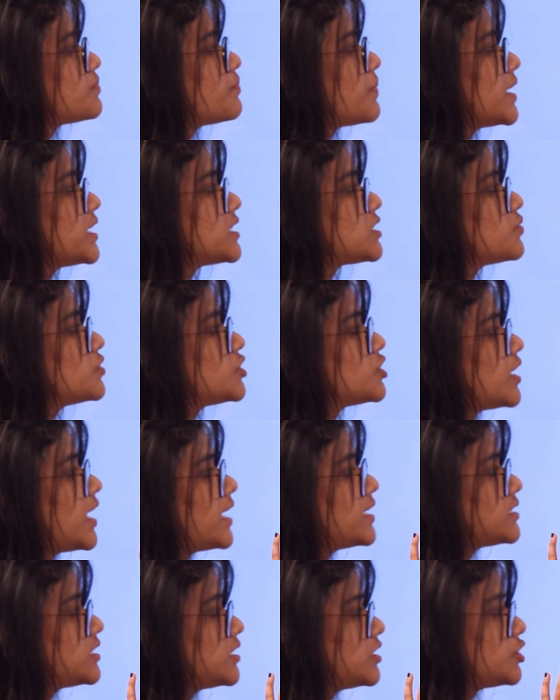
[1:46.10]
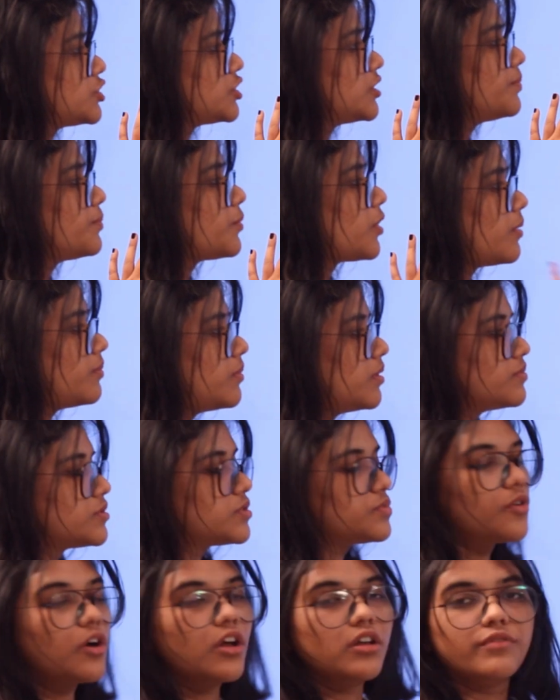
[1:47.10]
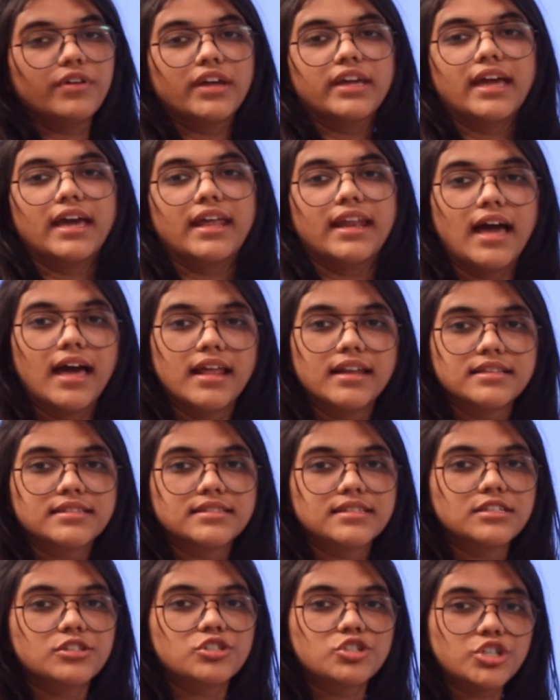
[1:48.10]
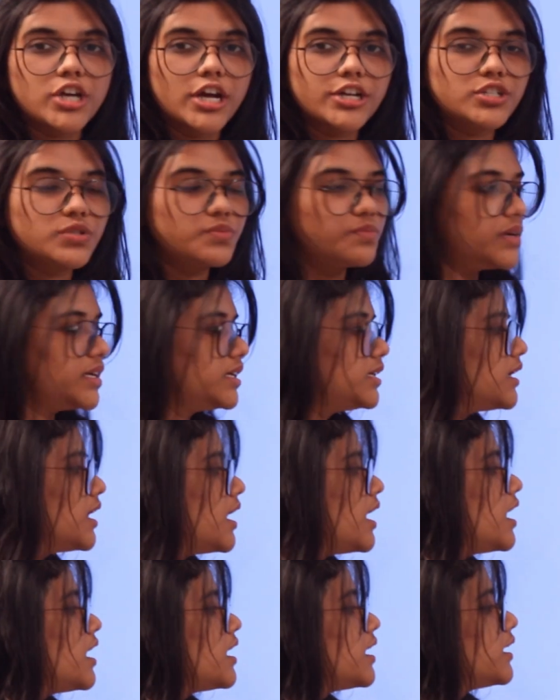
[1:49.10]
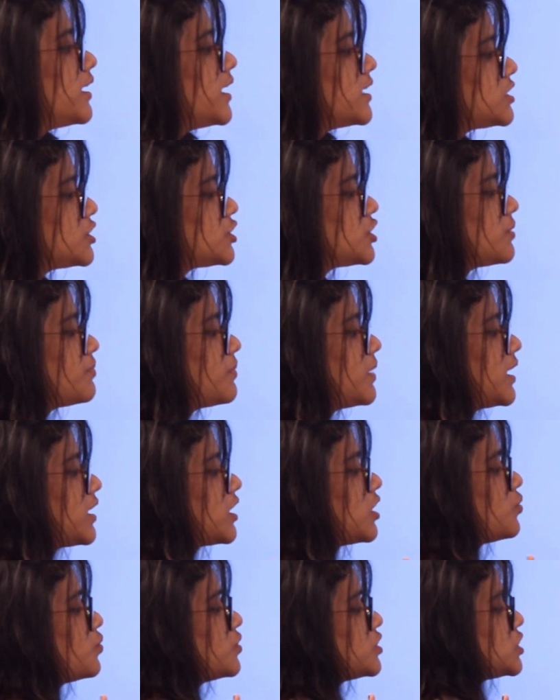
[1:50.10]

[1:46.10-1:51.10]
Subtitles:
space visualization, problem solving, analysis, judgment, decision making,